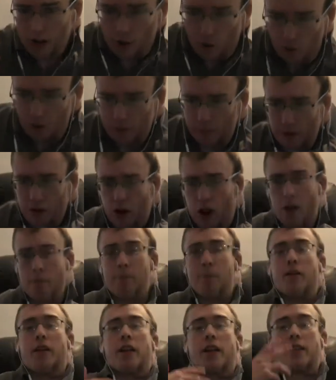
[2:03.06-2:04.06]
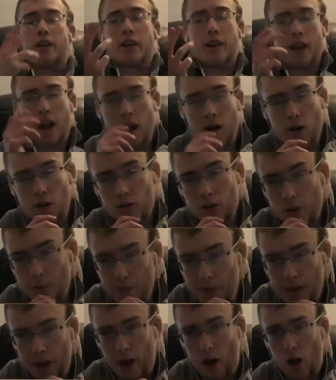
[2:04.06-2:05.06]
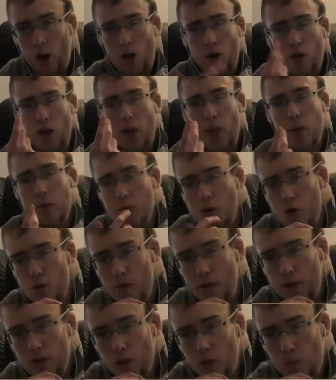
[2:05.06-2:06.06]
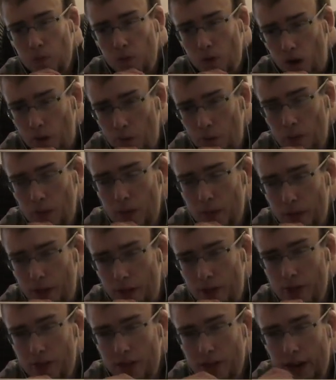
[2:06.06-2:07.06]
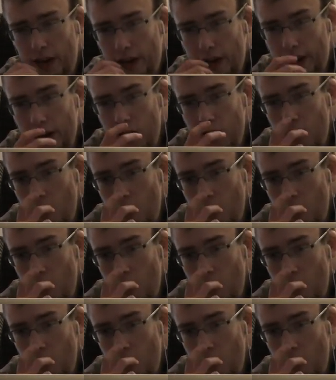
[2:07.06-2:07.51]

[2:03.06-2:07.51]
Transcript: is going to be our expediting character, meaning early in the movie there'll probably be a scene,